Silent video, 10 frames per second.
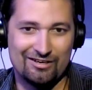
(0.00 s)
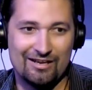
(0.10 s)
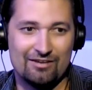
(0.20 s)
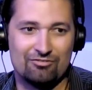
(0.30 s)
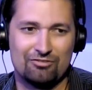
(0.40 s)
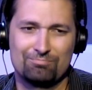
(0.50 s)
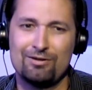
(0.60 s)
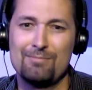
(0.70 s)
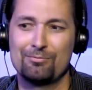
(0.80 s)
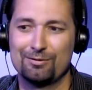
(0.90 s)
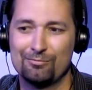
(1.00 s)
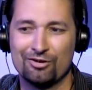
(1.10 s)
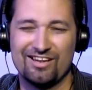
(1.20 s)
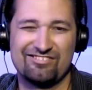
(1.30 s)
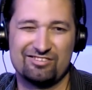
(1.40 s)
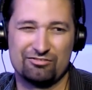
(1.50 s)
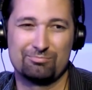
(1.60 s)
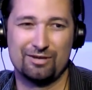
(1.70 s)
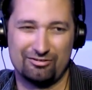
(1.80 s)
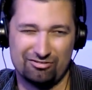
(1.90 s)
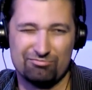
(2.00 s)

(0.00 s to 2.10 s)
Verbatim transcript: days, it's probably more like six months.